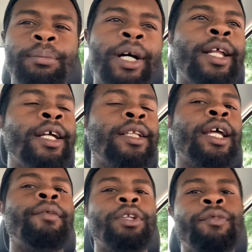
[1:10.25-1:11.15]
but
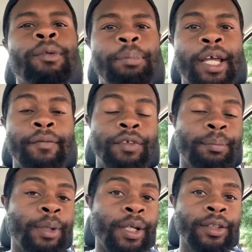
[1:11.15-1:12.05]
they have a different path
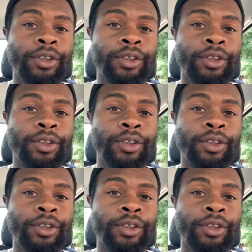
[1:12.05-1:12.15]
than me.